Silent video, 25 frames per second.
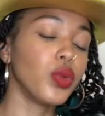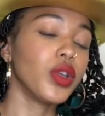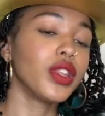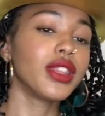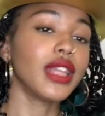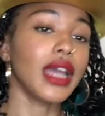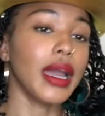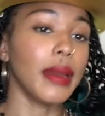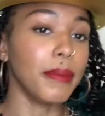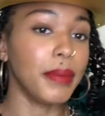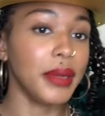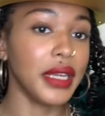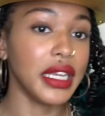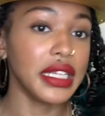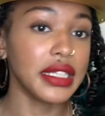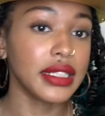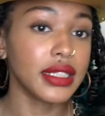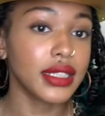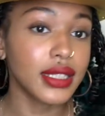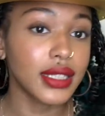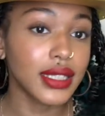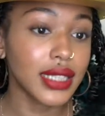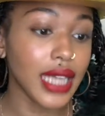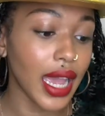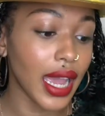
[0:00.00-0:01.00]
With that being
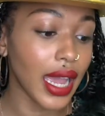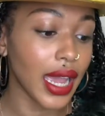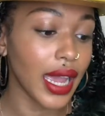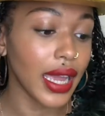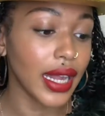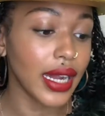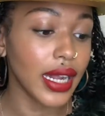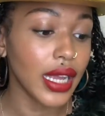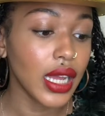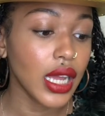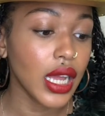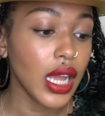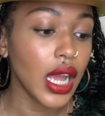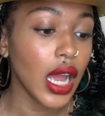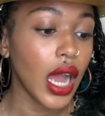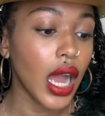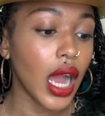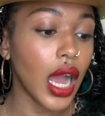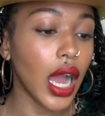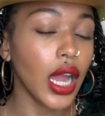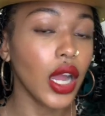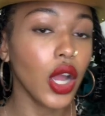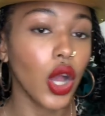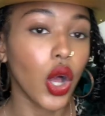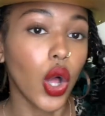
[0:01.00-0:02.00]
said,
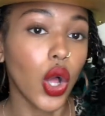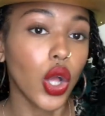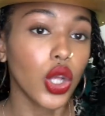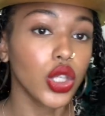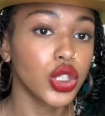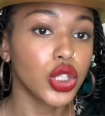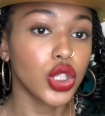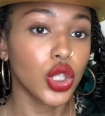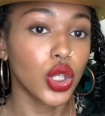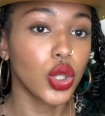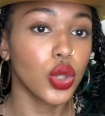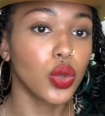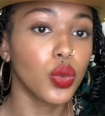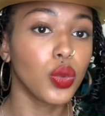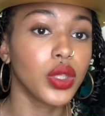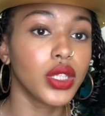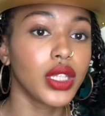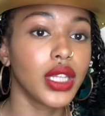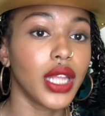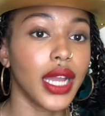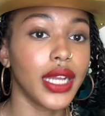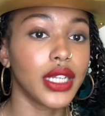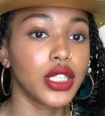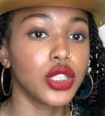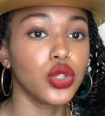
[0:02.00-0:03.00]
I also
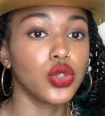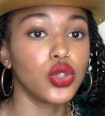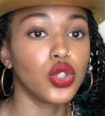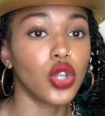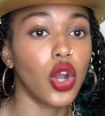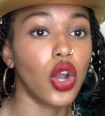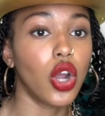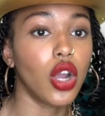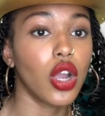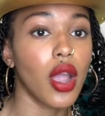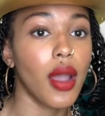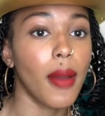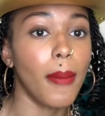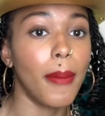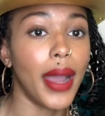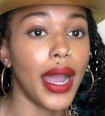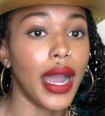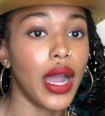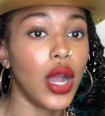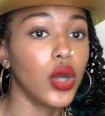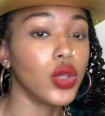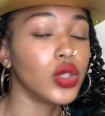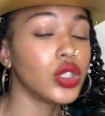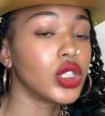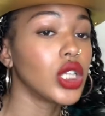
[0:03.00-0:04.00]
would like to talk
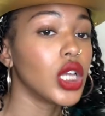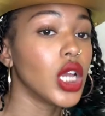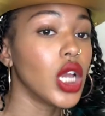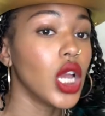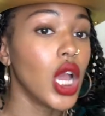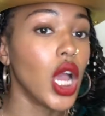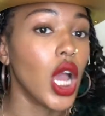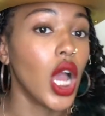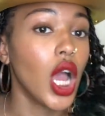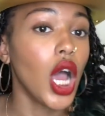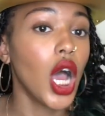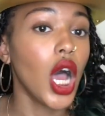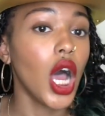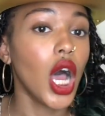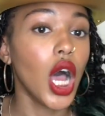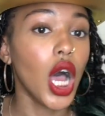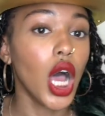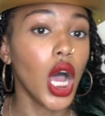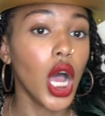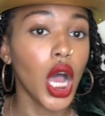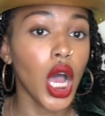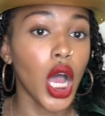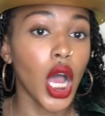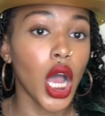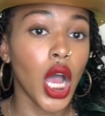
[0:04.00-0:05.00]
about
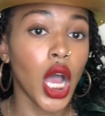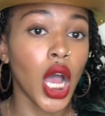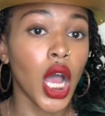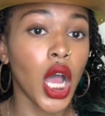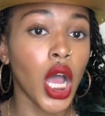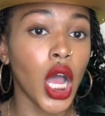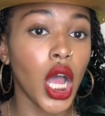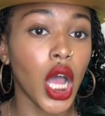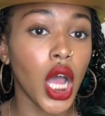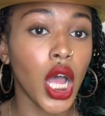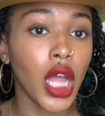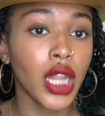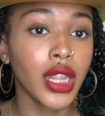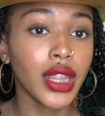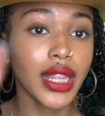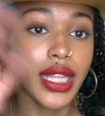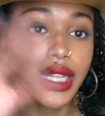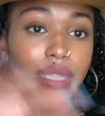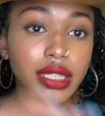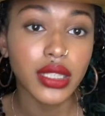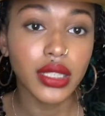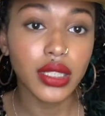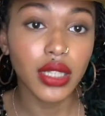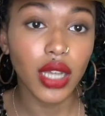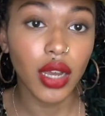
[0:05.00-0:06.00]
a
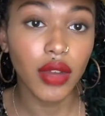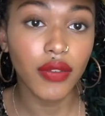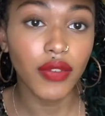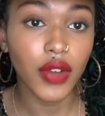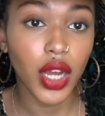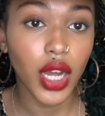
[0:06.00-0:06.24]
list of